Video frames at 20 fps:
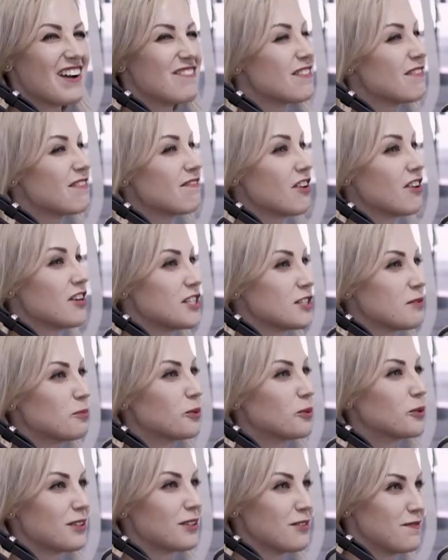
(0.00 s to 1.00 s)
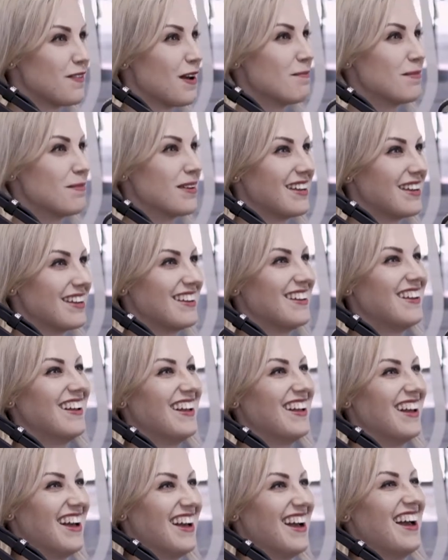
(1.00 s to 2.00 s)
a very supportive family.
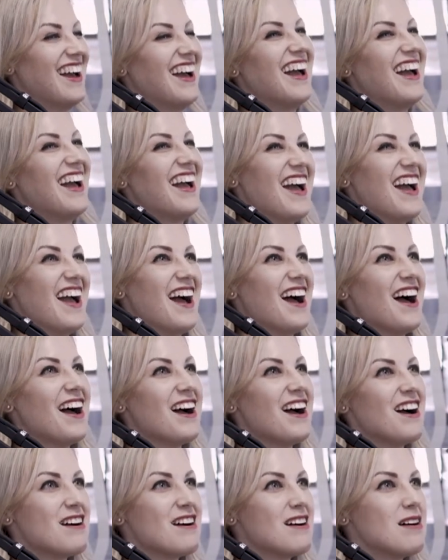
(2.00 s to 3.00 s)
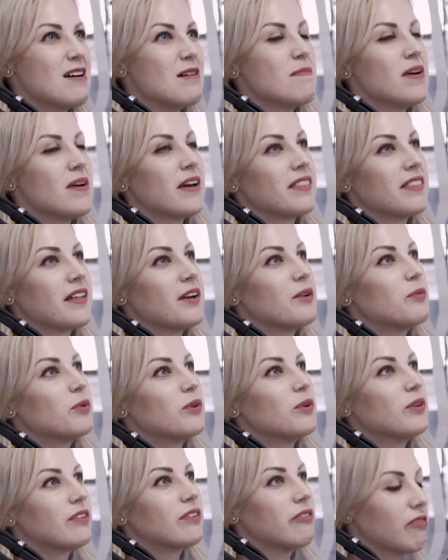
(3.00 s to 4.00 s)
Mm-hmm. And they
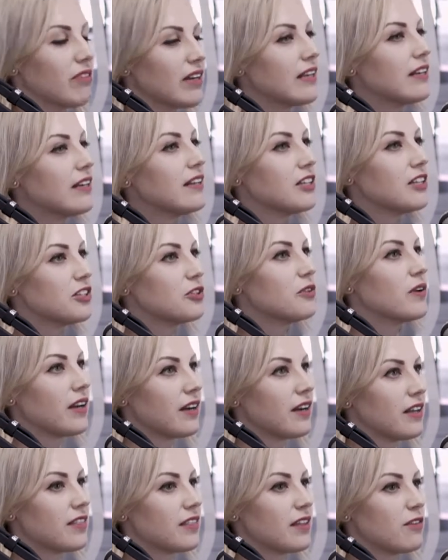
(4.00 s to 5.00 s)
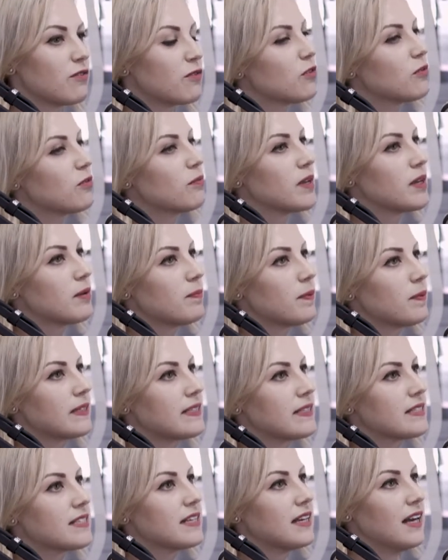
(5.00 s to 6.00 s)
would really do anything for me.
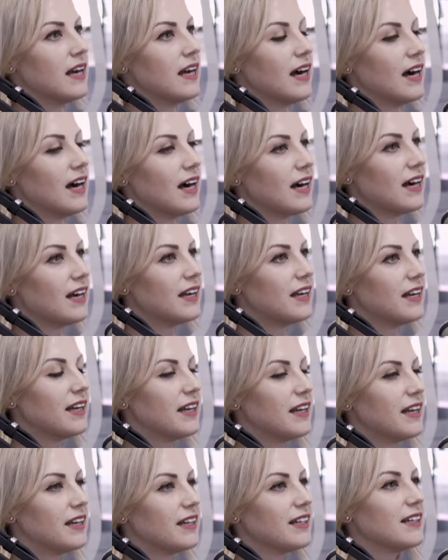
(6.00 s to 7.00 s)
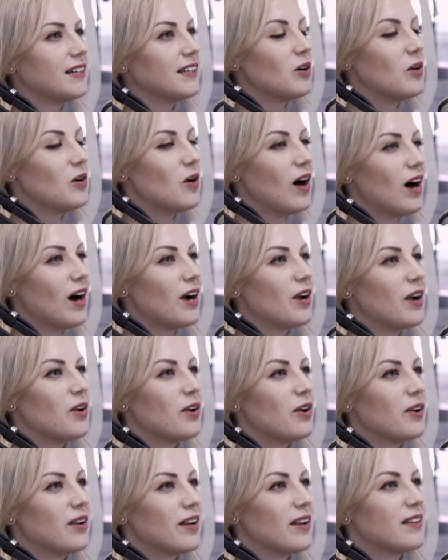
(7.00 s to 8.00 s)
But
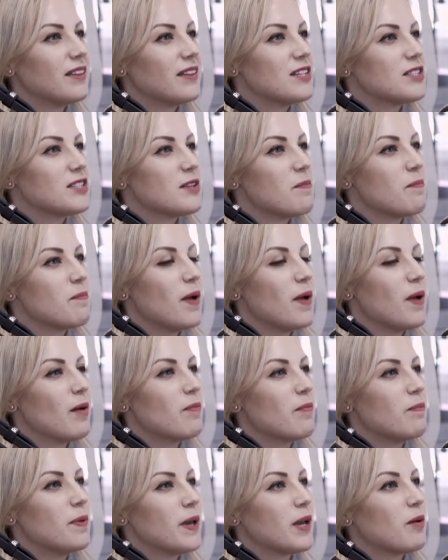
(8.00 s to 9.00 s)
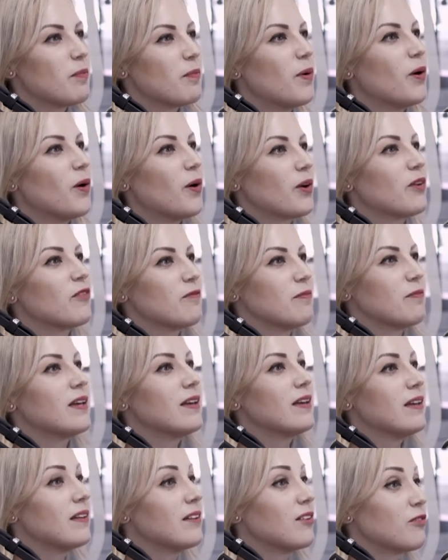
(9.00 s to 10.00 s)
there's a big part of
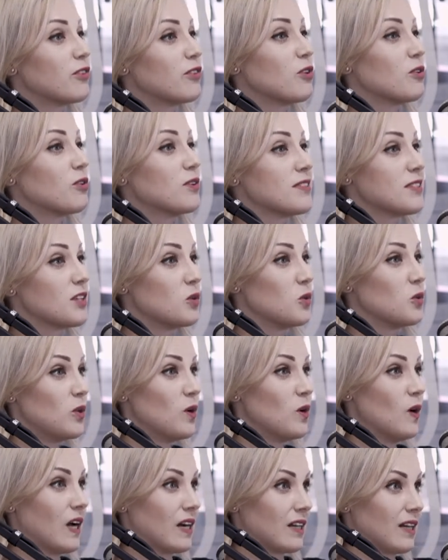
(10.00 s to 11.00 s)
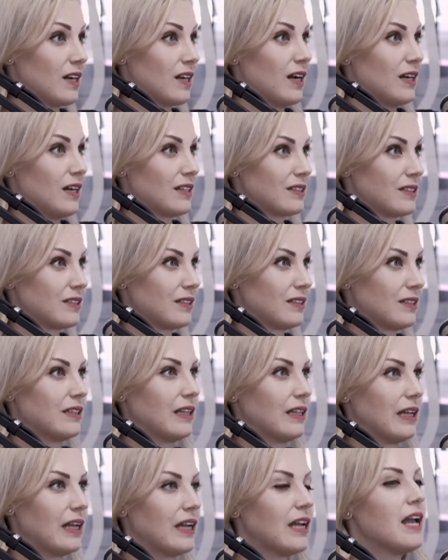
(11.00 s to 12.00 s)
me, in Afrikaans they call you hardigheid.
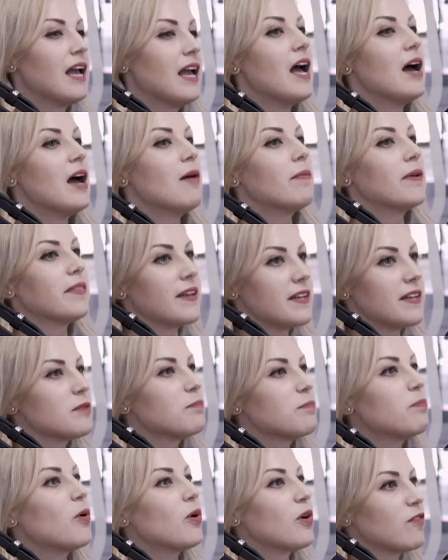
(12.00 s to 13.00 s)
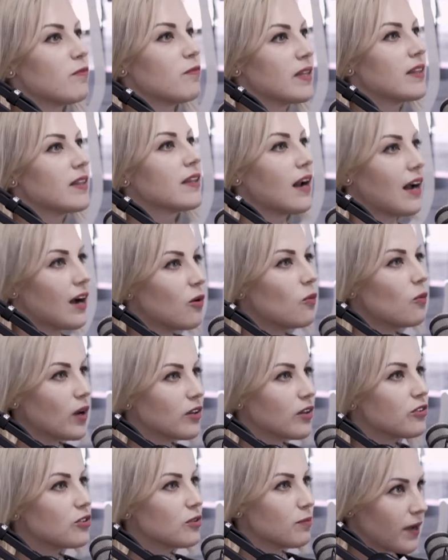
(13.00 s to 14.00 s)
Mm-hmm. But there's a part of me that I
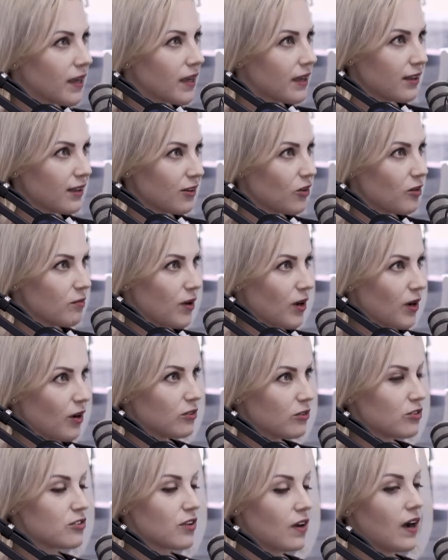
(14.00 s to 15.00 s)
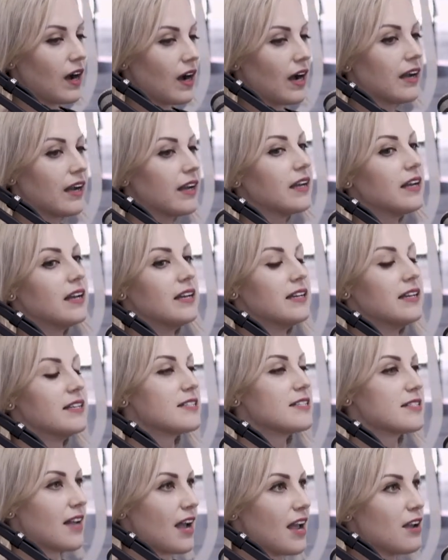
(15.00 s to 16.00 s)
want to make it on my own. So I
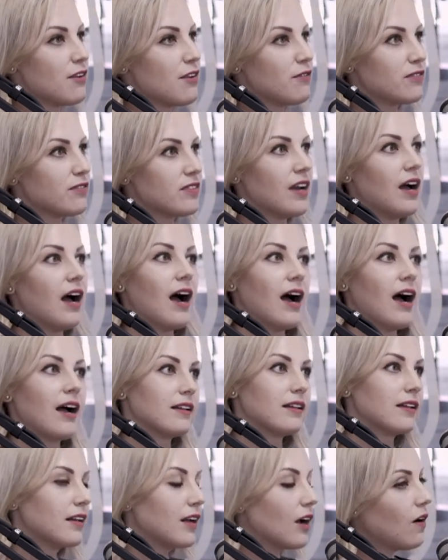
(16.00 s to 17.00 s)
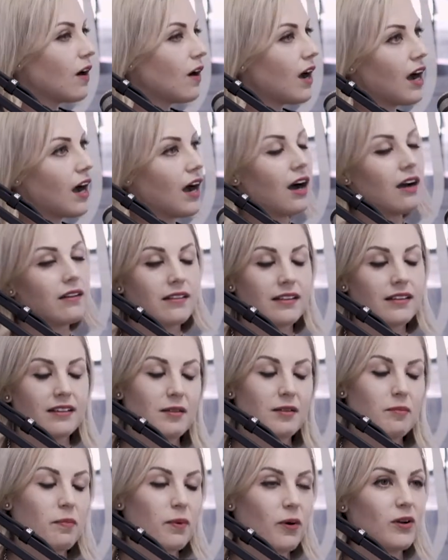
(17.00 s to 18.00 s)
saved. I didn't go out. I
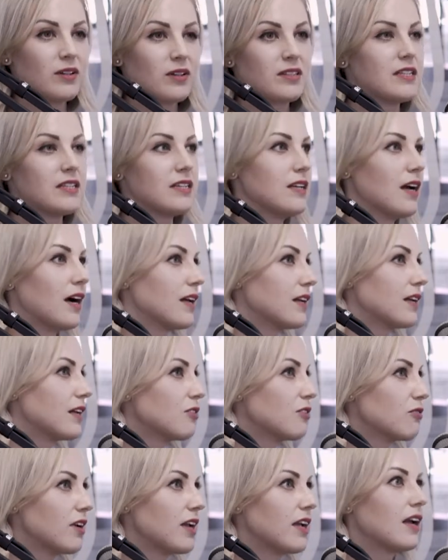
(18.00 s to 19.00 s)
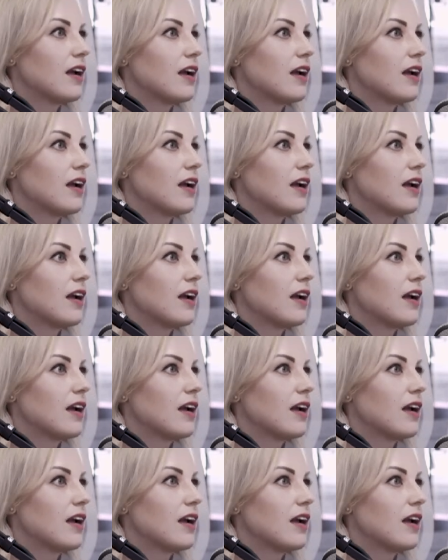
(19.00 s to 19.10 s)
didn't party. I didn't drink.